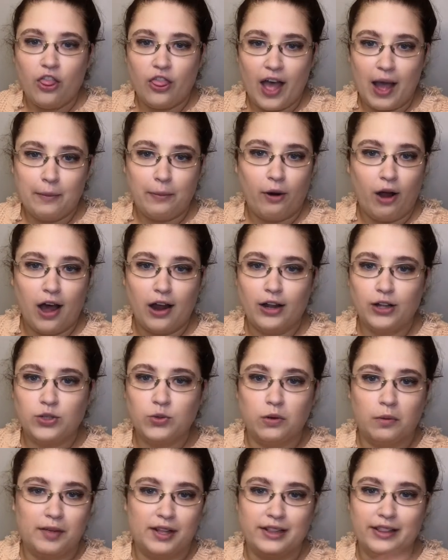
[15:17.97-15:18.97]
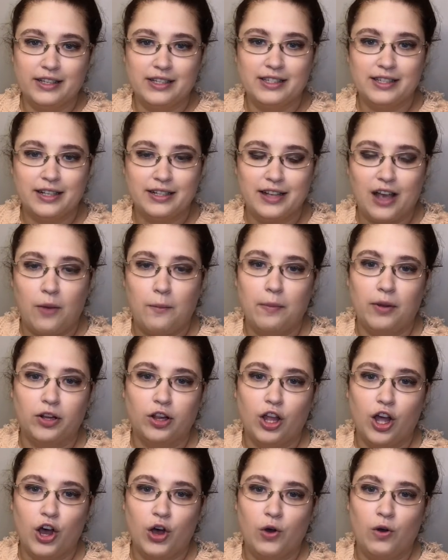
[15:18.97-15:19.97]
That product will be listed down
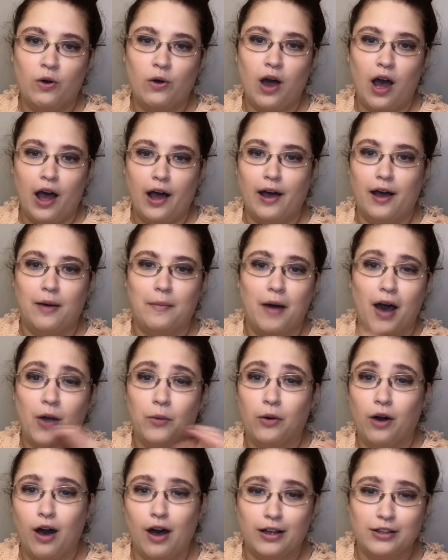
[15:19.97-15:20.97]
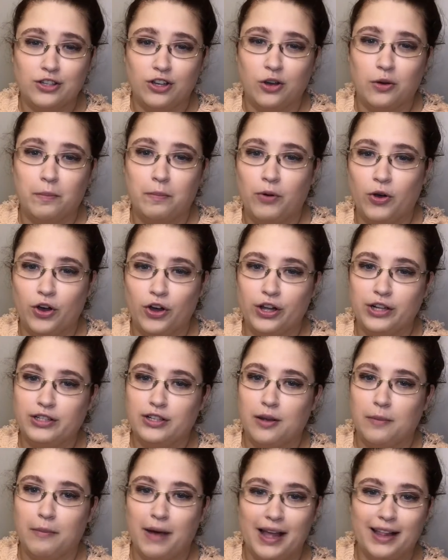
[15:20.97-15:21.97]
below. I will also
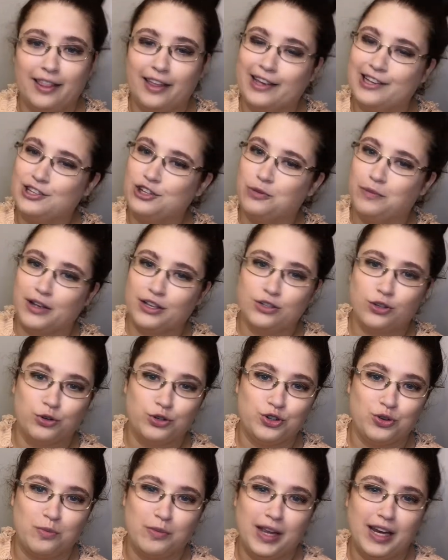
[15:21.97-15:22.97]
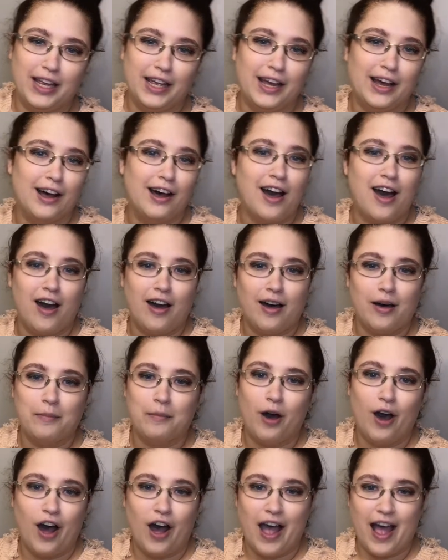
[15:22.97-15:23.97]
put my links to my social media
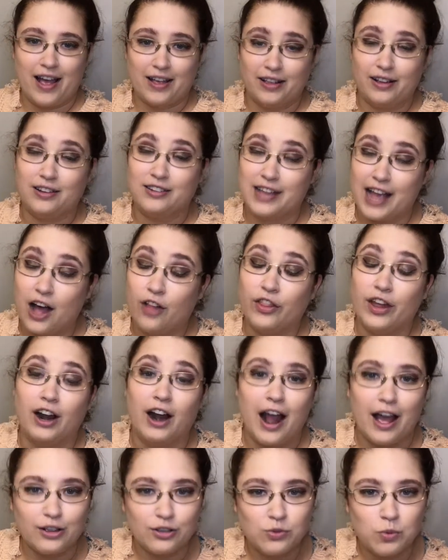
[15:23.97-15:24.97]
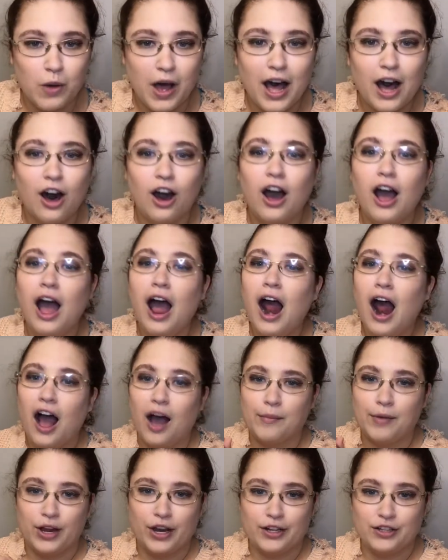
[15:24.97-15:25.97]
down there as well.
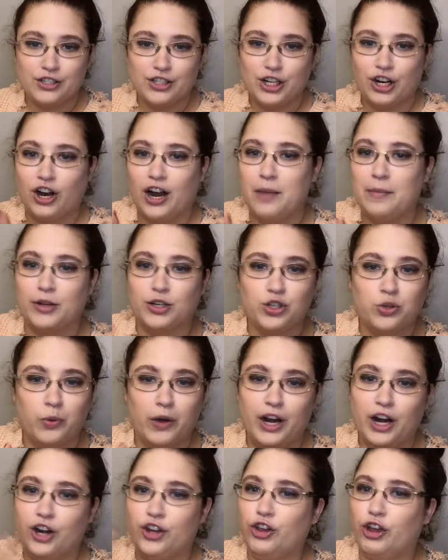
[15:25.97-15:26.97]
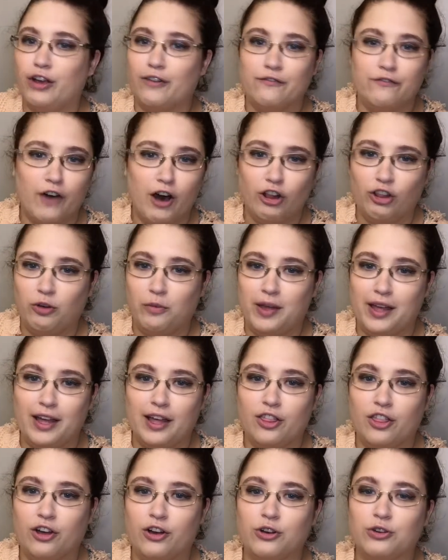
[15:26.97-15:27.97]
I'm on Instagram and Twitter. You can follow me
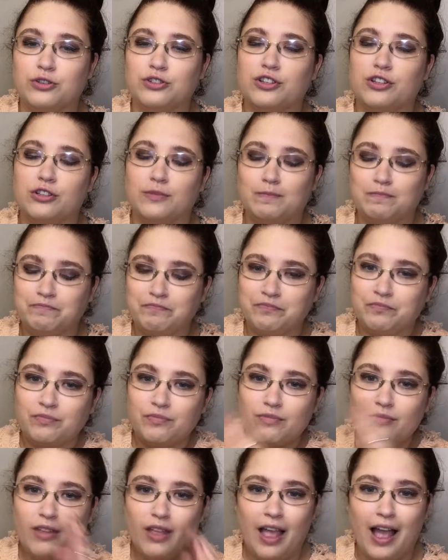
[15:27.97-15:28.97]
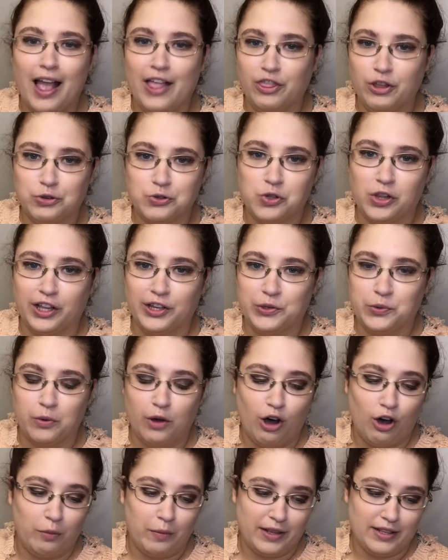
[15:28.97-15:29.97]
at those, and those links
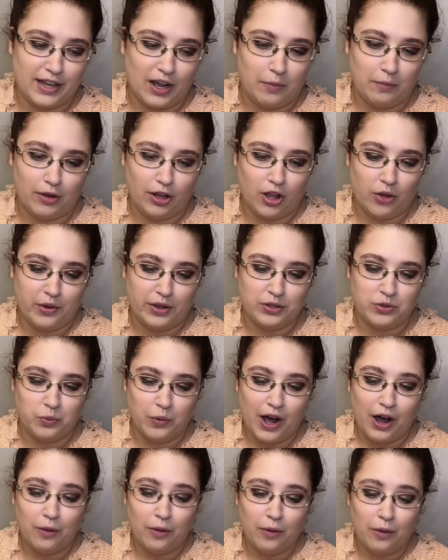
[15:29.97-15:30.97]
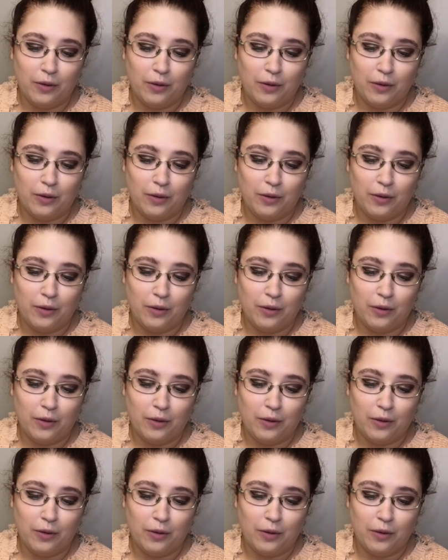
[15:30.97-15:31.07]
will all be down below as well.